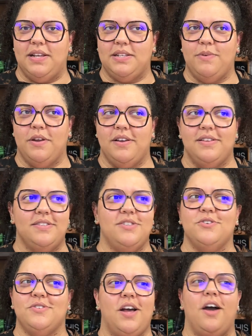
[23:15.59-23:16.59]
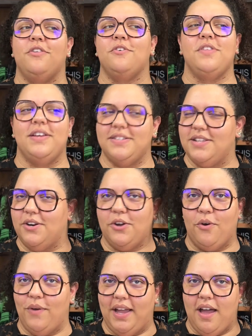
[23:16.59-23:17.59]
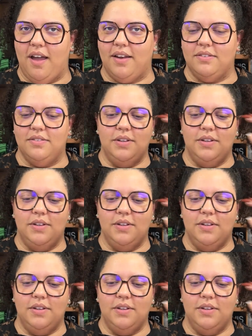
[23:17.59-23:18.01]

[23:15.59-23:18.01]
experience. There's other things that are going on.